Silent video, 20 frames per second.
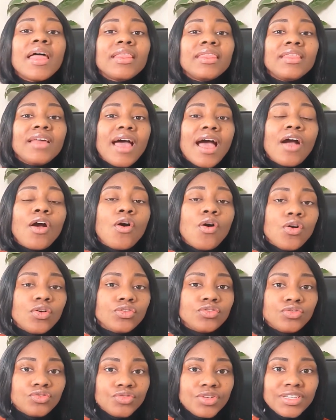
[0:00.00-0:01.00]
There are
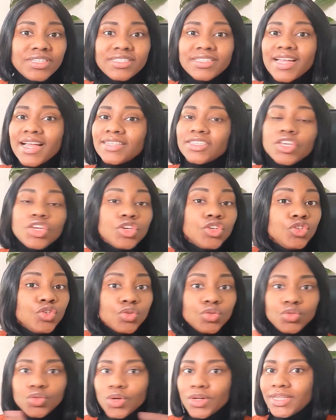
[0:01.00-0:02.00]
countries that
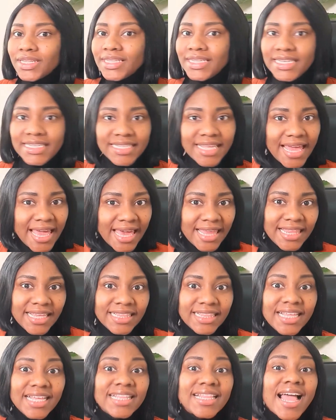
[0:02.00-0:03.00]
you don't need
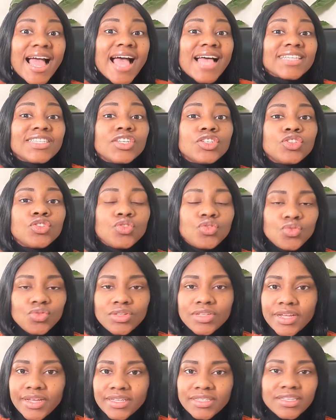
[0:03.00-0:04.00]
anything as a
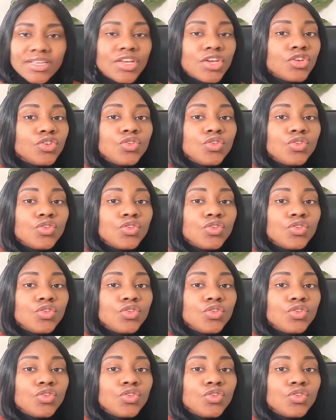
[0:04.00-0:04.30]
student.